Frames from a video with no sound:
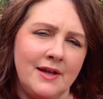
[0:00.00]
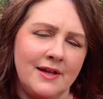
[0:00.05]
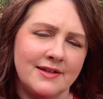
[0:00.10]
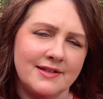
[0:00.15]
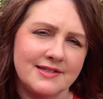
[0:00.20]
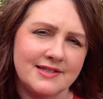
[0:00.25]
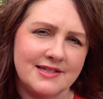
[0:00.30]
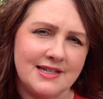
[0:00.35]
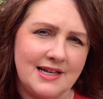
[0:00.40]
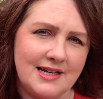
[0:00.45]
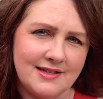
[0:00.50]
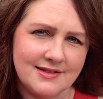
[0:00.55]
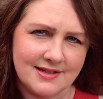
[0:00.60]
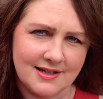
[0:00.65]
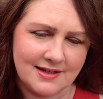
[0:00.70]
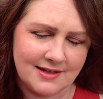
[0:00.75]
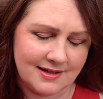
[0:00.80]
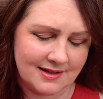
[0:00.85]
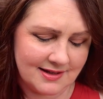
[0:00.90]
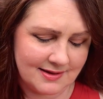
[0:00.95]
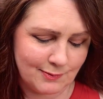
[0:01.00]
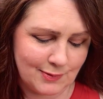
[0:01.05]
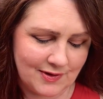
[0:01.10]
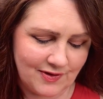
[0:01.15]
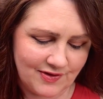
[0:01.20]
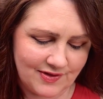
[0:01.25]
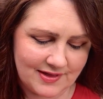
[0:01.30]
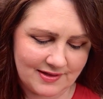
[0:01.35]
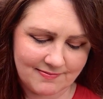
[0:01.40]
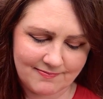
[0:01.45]
season
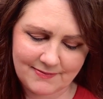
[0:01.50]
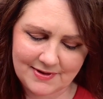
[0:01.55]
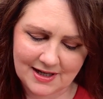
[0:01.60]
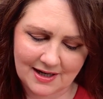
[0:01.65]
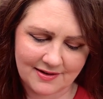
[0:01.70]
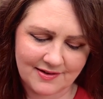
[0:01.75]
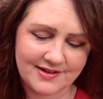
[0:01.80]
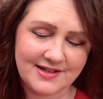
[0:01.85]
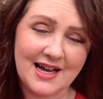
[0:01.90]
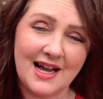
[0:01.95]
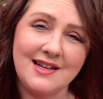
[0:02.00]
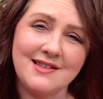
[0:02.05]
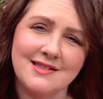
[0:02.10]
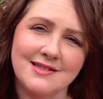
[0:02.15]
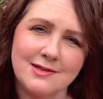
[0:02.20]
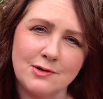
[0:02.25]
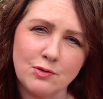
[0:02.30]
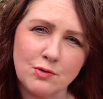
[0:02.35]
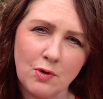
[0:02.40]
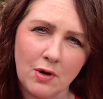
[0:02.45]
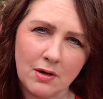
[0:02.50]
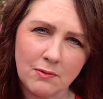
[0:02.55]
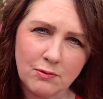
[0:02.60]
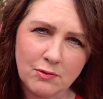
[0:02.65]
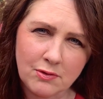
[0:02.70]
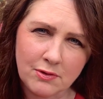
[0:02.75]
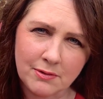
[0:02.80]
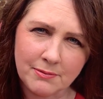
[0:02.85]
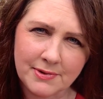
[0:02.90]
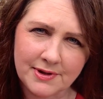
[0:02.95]
when, you know, the days are still quite
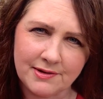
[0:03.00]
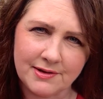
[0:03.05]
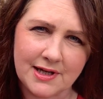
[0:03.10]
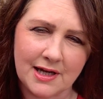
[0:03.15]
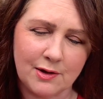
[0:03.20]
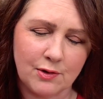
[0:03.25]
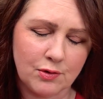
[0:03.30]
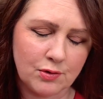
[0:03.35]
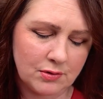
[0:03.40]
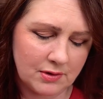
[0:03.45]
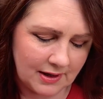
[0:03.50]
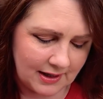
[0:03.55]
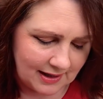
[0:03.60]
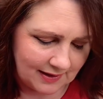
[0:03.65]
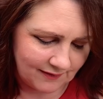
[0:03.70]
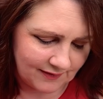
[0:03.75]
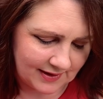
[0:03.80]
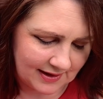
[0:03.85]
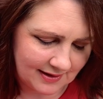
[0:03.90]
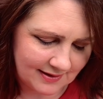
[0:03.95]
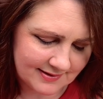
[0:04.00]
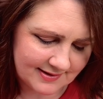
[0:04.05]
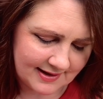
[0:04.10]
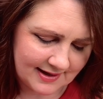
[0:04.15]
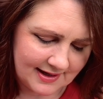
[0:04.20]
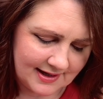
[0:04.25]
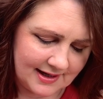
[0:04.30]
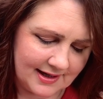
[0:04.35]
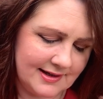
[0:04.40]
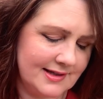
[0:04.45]
warm and you get cooler evenings.
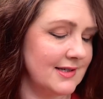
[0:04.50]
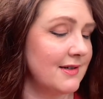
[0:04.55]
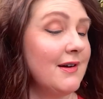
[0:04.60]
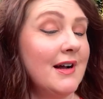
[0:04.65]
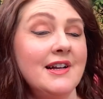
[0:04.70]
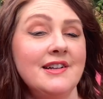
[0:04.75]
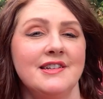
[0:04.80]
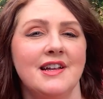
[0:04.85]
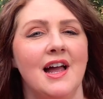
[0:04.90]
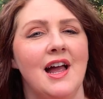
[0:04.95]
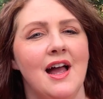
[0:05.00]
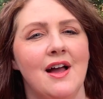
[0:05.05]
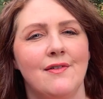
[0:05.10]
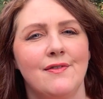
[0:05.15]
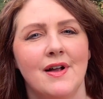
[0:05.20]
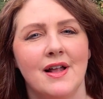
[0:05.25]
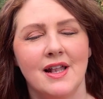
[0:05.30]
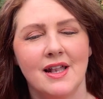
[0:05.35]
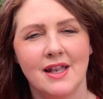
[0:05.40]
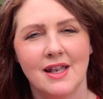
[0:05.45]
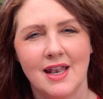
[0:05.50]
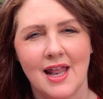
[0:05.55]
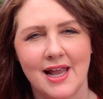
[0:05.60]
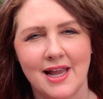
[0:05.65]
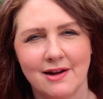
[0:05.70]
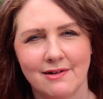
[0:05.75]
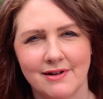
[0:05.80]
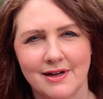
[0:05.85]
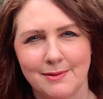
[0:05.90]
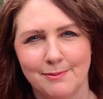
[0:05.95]
It's great to have
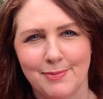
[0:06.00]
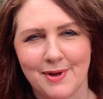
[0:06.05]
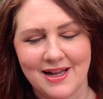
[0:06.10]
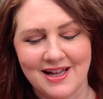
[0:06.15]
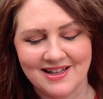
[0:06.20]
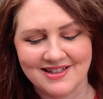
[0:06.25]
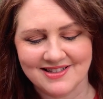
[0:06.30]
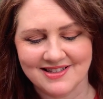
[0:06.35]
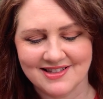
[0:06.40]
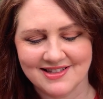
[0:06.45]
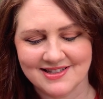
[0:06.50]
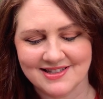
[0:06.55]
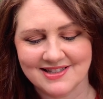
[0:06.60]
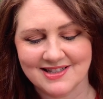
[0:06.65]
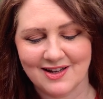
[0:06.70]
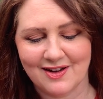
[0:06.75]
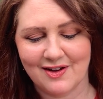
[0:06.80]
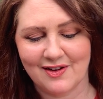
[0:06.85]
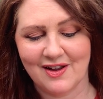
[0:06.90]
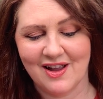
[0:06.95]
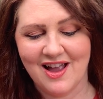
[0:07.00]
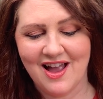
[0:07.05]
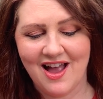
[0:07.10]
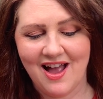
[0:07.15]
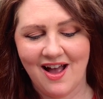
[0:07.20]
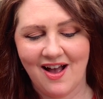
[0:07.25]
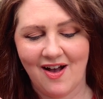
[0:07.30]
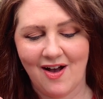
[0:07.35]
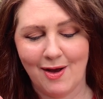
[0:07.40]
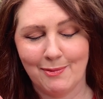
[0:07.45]
layering pieces. So
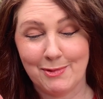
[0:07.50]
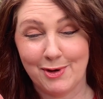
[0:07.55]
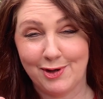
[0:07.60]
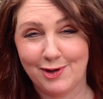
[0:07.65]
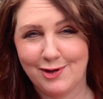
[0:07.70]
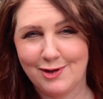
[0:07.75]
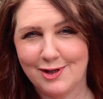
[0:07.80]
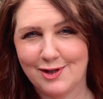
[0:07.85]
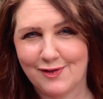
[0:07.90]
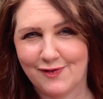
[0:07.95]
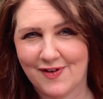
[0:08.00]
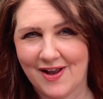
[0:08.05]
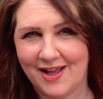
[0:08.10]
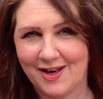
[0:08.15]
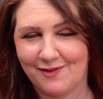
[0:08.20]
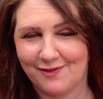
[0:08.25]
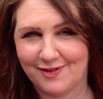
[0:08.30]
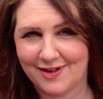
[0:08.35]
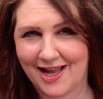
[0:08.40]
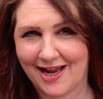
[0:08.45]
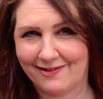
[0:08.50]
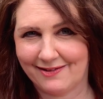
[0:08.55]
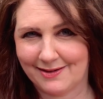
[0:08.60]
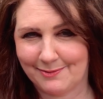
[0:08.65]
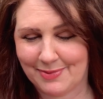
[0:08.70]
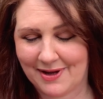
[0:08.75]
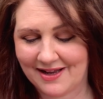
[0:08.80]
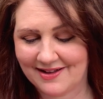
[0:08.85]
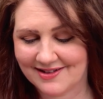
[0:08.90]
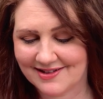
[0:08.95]
I'm a huge fan of
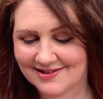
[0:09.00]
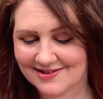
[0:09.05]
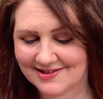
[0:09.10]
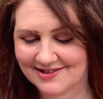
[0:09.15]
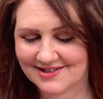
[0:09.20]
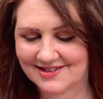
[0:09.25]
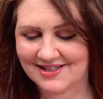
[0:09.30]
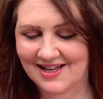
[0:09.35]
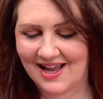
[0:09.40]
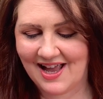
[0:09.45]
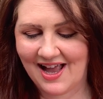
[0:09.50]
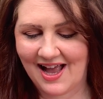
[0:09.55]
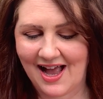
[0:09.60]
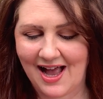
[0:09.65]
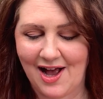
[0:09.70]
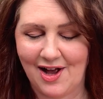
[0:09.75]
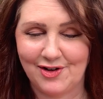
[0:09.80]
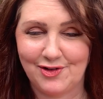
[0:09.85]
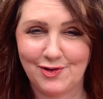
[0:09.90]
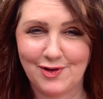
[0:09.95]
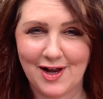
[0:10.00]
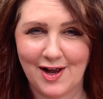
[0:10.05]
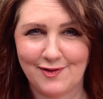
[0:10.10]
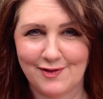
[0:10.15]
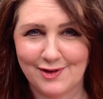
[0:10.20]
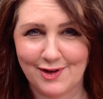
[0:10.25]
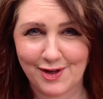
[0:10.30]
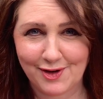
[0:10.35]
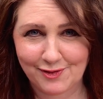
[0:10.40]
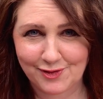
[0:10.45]
layering pieces. I do have
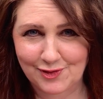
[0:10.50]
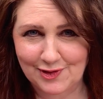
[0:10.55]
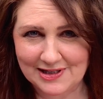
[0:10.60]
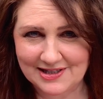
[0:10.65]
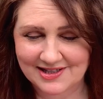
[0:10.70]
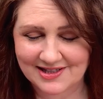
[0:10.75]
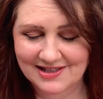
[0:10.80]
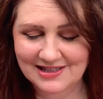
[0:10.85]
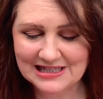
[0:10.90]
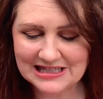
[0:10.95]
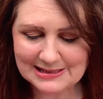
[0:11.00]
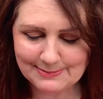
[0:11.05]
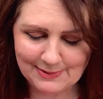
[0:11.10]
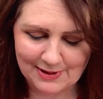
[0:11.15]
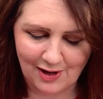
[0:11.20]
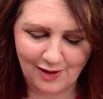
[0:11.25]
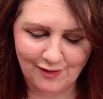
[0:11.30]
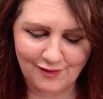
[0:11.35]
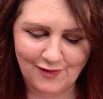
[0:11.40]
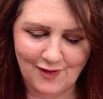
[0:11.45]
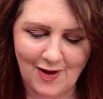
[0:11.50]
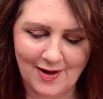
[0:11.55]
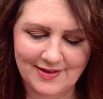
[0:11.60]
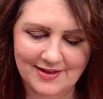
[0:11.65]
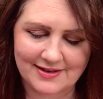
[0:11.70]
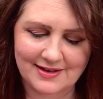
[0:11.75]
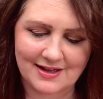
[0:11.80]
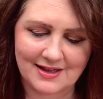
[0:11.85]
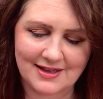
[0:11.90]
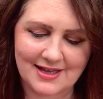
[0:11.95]
a lot of dresses, but I
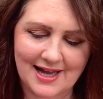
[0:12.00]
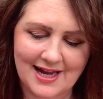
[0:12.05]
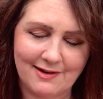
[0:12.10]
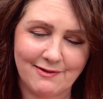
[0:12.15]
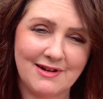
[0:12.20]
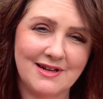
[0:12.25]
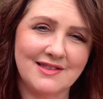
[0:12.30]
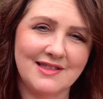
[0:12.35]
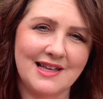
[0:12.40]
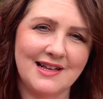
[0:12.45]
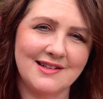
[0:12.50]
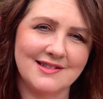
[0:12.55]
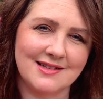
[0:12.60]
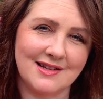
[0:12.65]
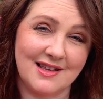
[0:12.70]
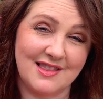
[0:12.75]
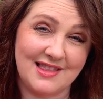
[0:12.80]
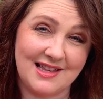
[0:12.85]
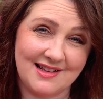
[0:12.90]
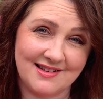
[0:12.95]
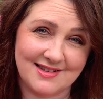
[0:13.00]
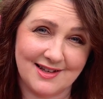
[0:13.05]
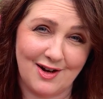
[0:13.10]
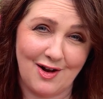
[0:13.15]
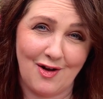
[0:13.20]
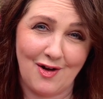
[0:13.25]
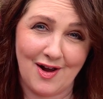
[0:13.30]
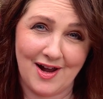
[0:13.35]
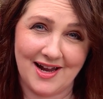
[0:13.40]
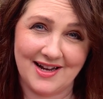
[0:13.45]
find the layering things are things that
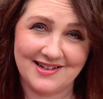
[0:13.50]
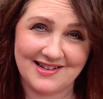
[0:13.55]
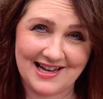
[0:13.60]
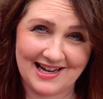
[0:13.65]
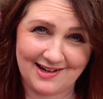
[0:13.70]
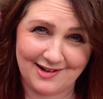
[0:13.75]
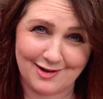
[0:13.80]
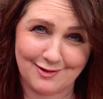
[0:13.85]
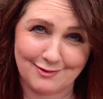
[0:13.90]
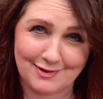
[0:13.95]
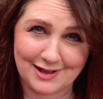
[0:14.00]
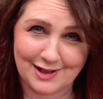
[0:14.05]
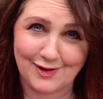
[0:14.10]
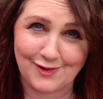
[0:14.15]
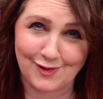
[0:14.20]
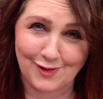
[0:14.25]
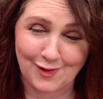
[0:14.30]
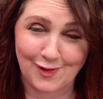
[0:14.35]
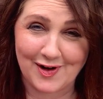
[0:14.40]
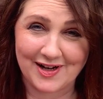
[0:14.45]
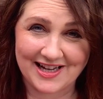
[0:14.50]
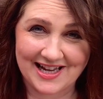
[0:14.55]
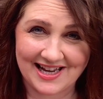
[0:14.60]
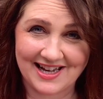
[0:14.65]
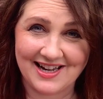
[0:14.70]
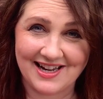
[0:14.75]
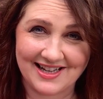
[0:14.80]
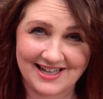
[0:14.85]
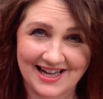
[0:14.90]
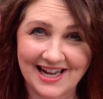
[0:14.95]
I tend to reach for again
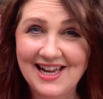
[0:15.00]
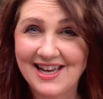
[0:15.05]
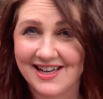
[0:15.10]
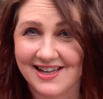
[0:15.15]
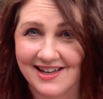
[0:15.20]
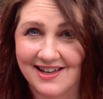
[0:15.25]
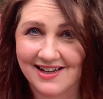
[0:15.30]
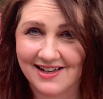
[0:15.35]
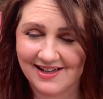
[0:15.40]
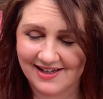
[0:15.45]
and again.